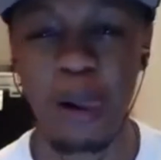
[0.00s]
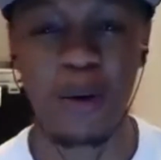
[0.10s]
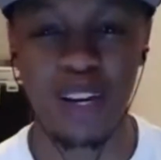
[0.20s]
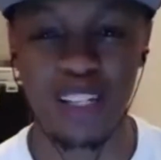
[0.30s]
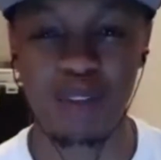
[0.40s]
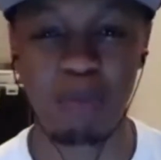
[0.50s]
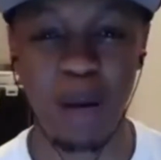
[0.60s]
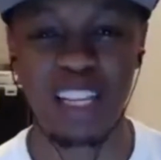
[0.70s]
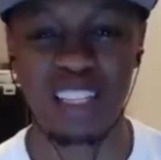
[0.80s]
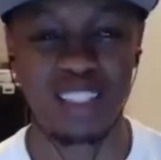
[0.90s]
He gets to
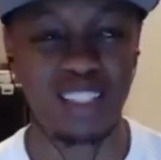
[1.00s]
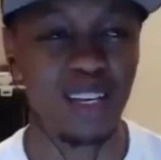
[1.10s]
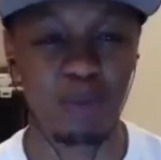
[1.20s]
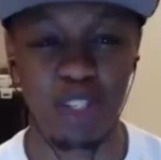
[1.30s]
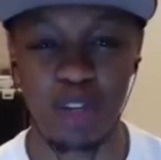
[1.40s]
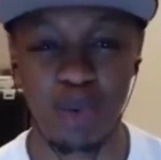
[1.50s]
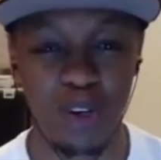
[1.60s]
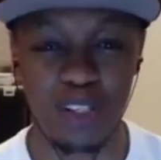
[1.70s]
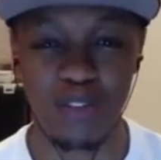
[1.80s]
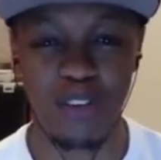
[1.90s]
make the team sheet
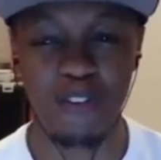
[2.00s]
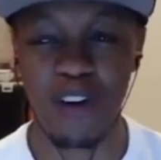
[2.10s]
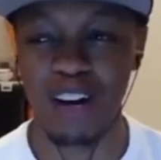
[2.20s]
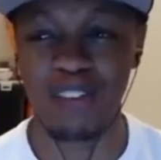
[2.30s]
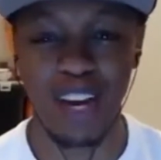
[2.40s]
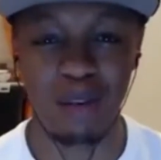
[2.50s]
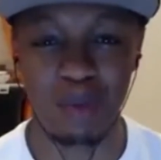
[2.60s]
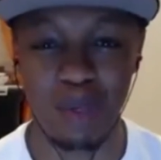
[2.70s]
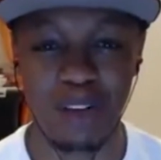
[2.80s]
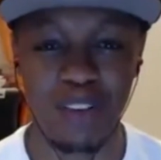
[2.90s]
once every 5 games
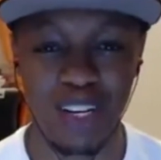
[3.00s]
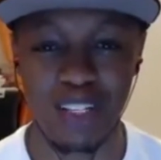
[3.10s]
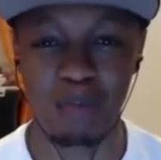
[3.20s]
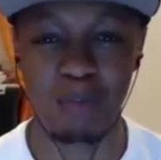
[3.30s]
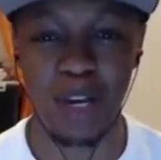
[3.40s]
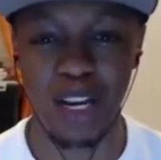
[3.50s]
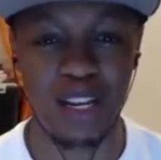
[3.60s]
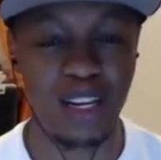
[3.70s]
but never gets a minute.